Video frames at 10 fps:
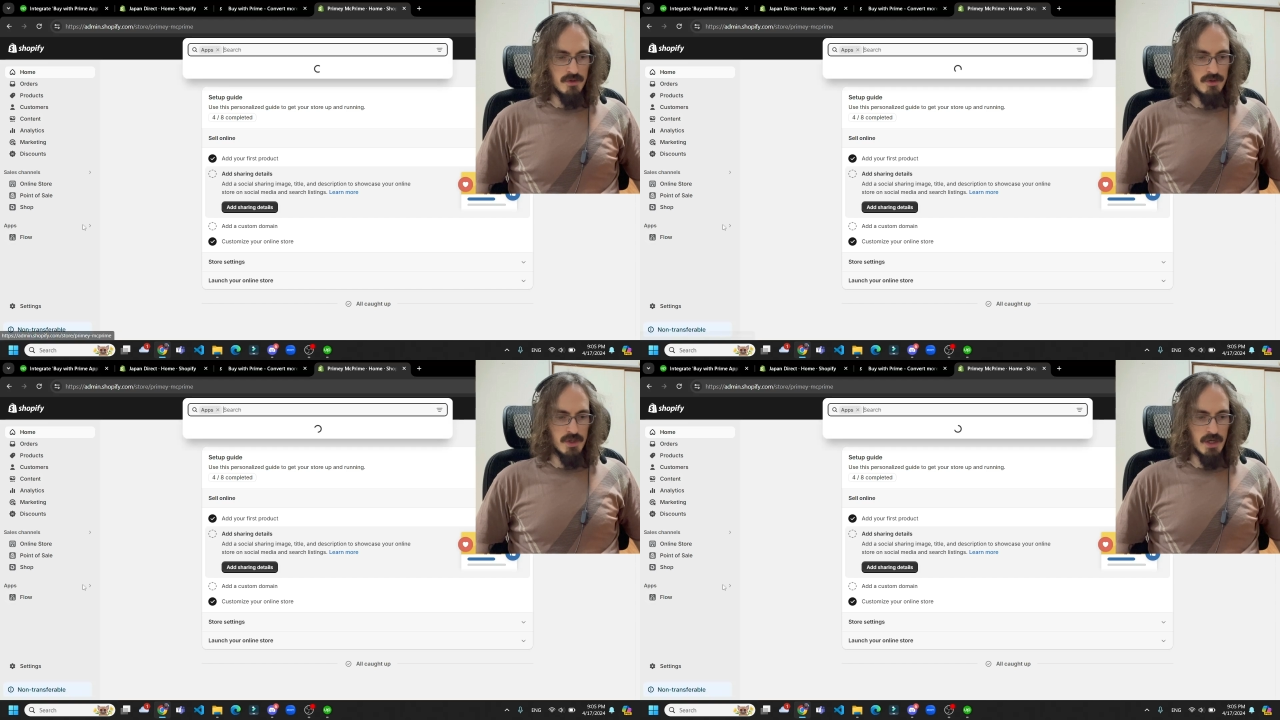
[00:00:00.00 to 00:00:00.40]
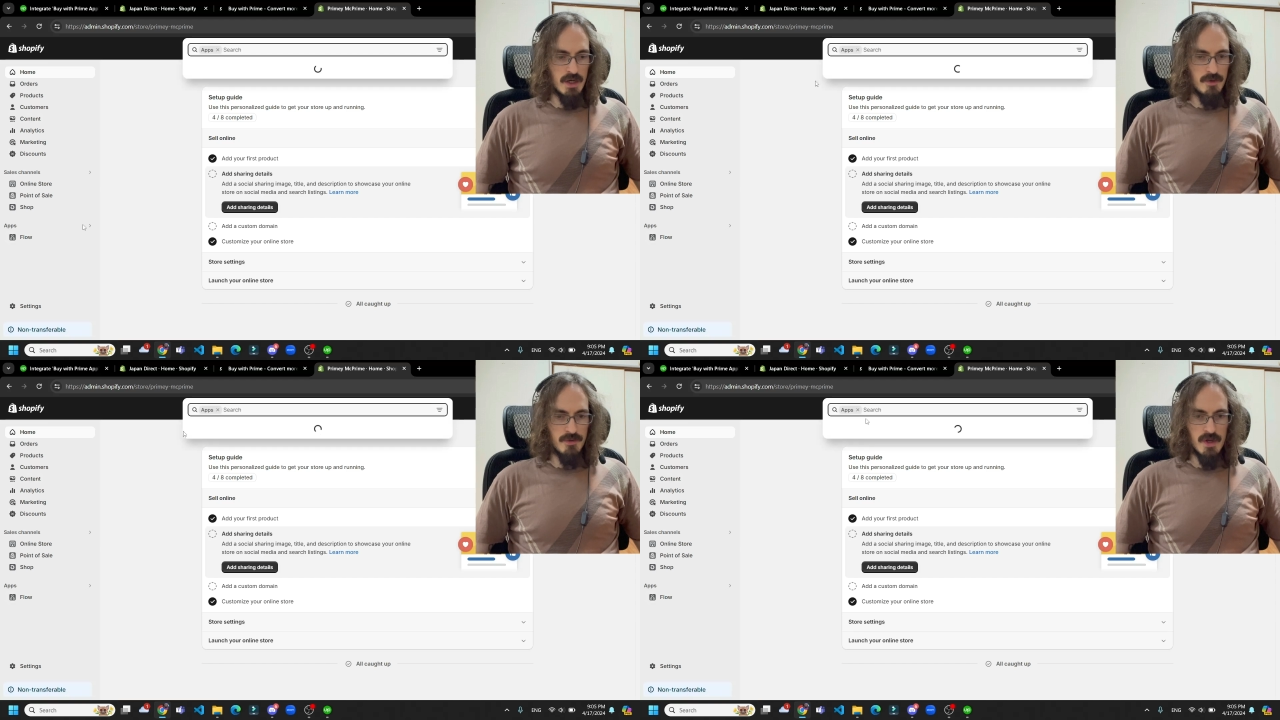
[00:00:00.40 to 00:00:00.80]
check
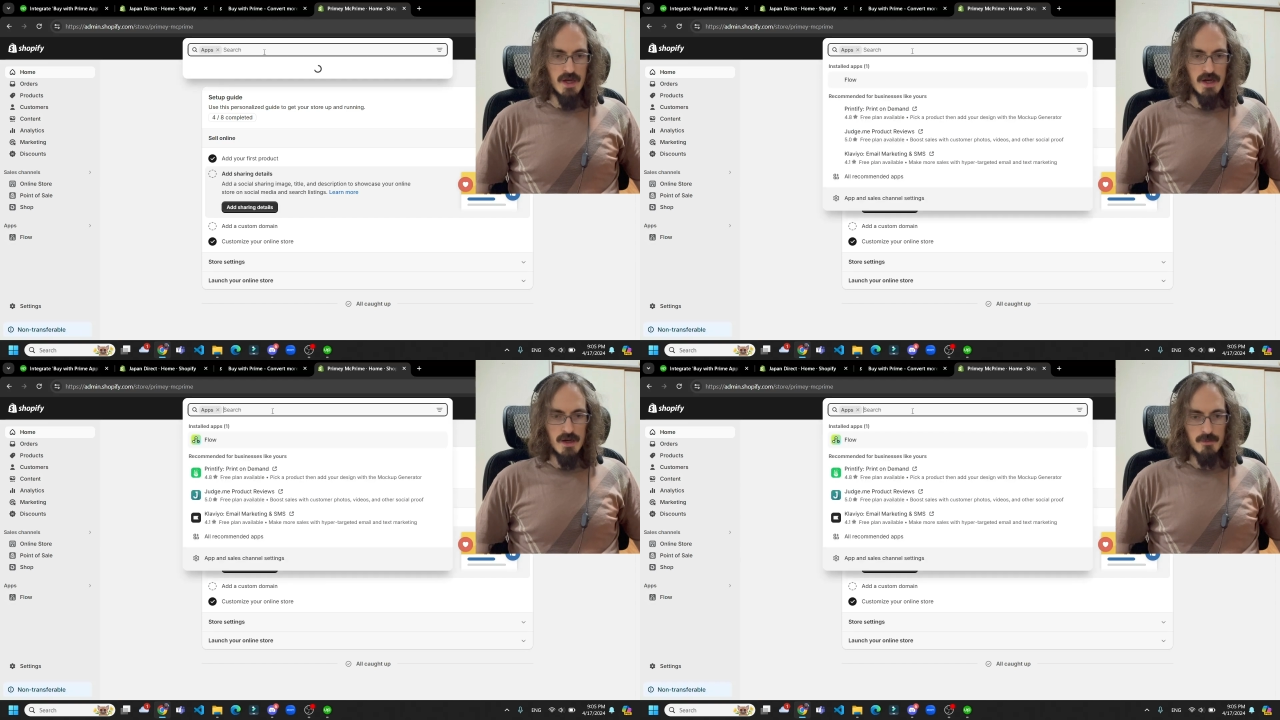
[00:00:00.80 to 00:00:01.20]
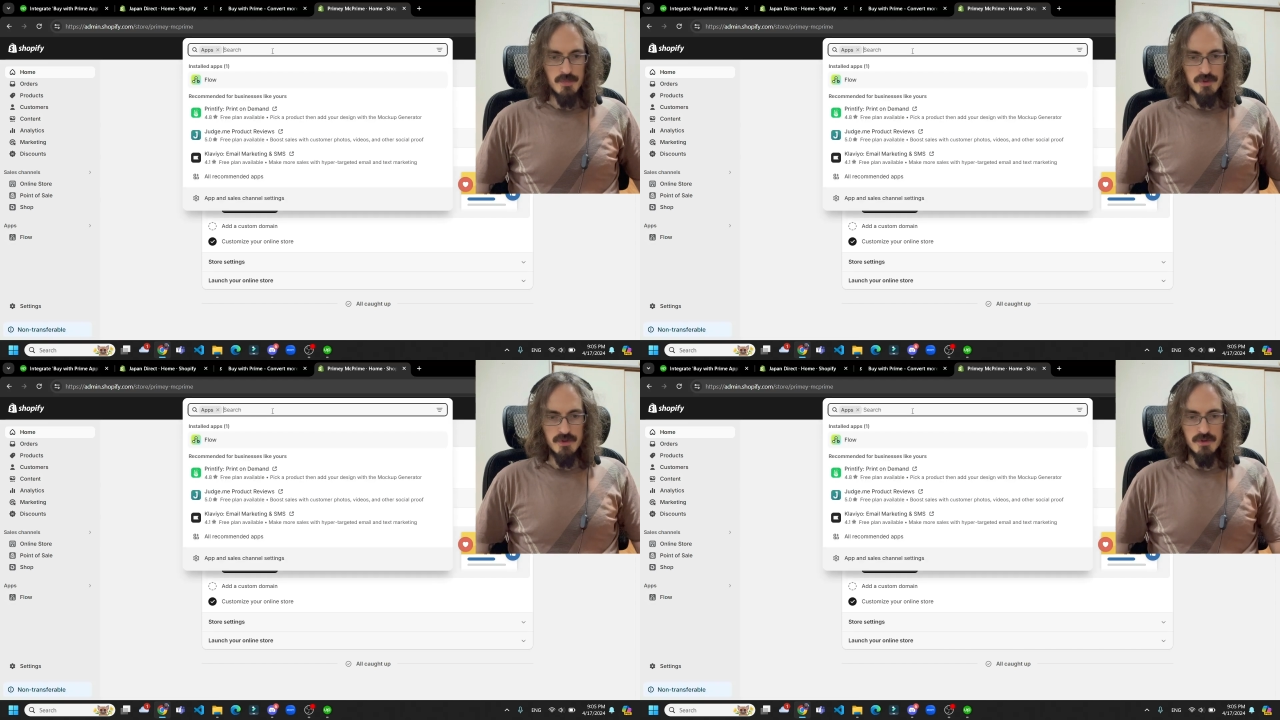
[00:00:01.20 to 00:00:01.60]
out the
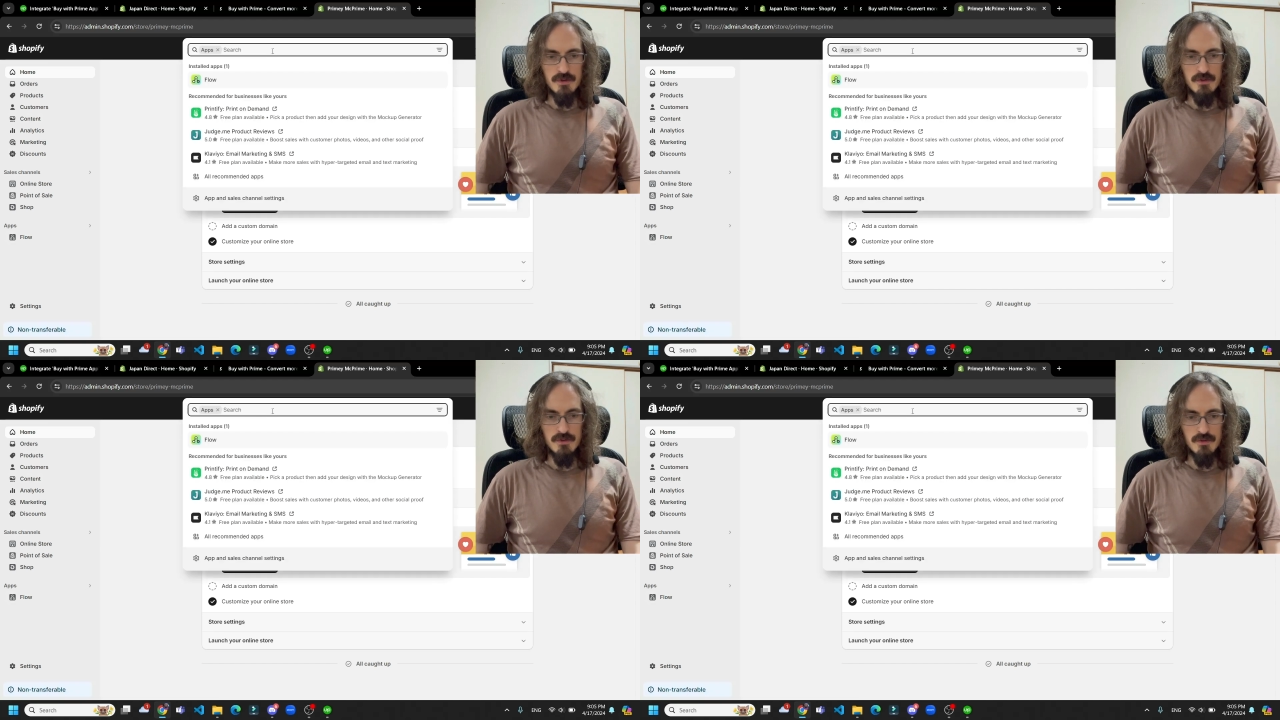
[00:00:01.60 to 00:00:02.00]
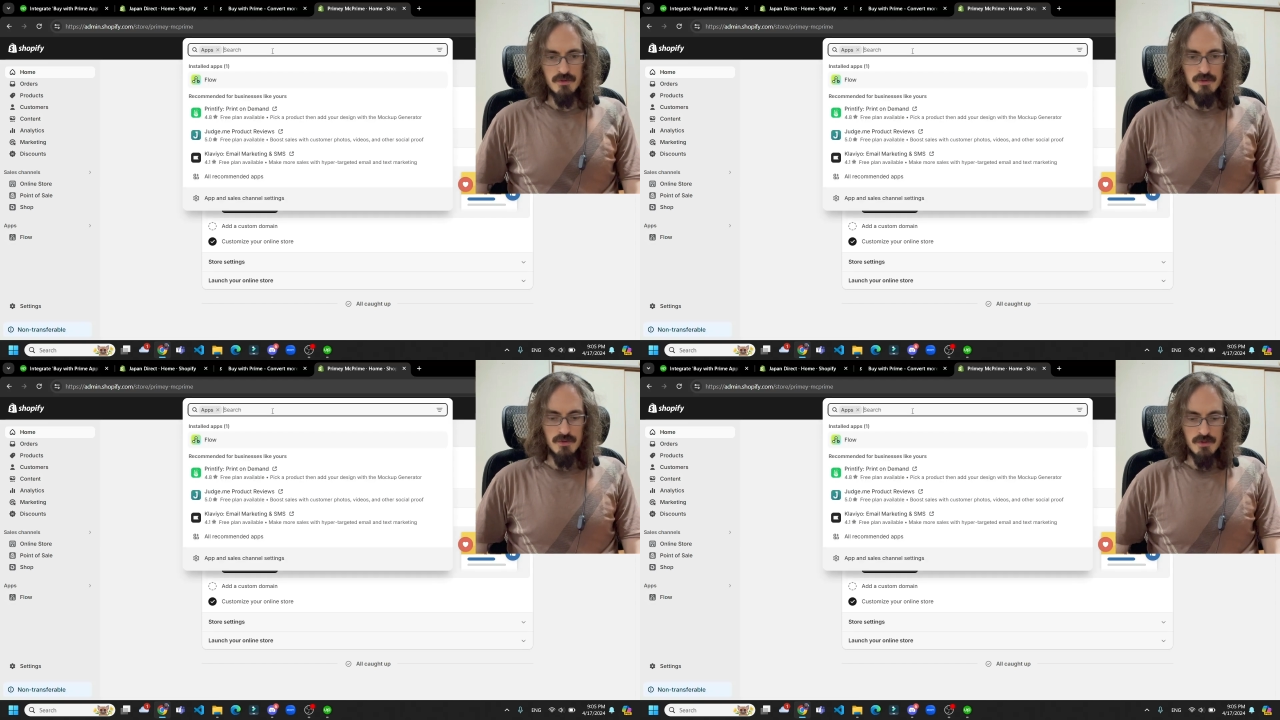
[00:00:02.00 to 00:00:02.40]
apps.
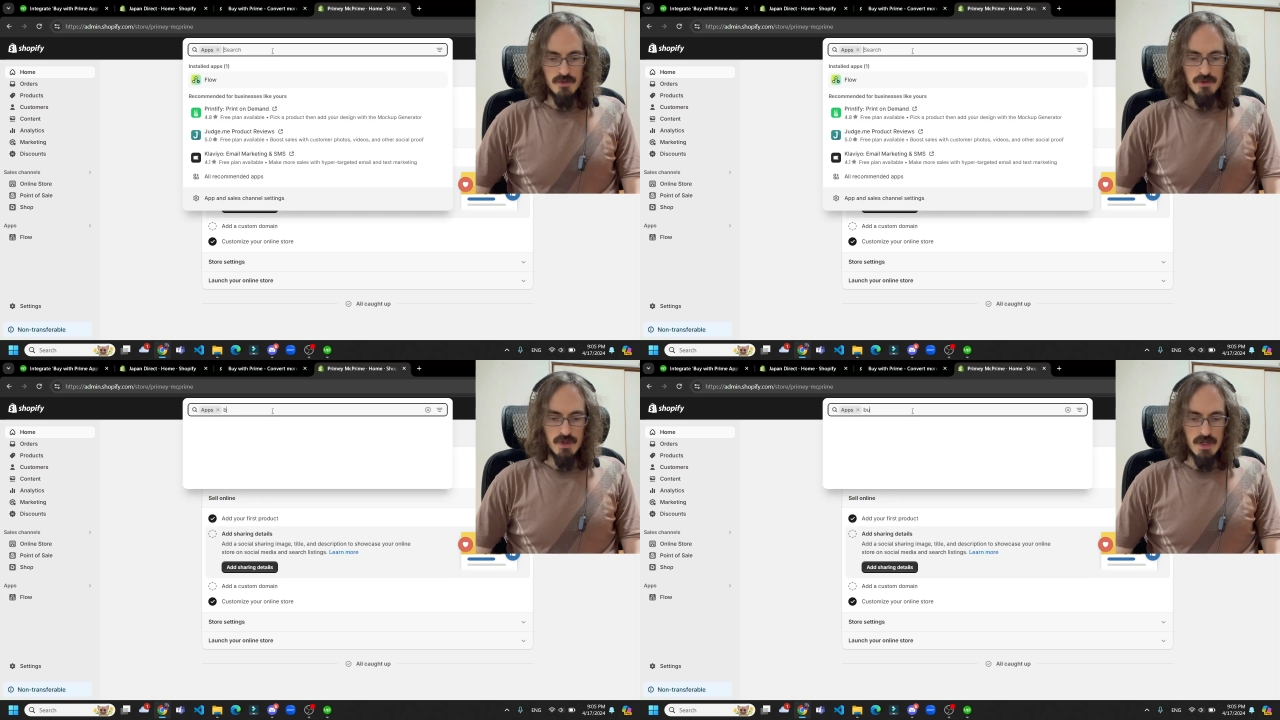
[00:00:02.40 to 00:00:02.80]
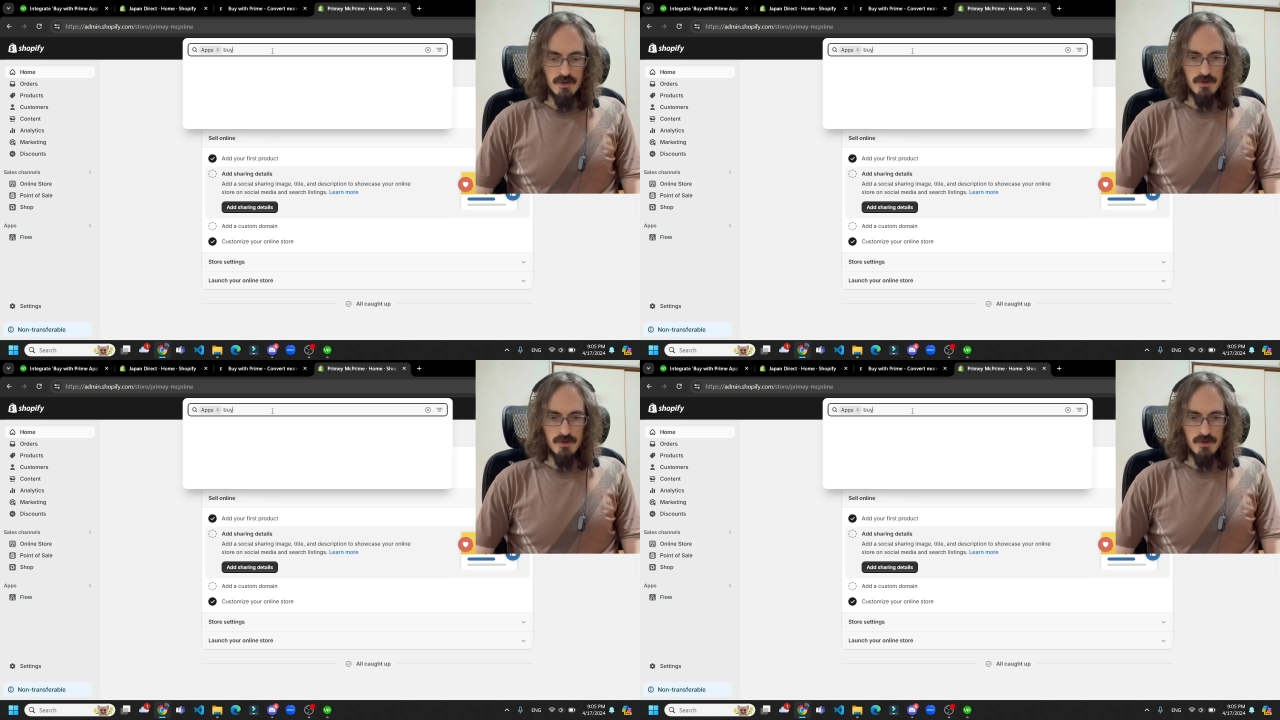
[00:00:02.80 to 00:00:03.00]
Now,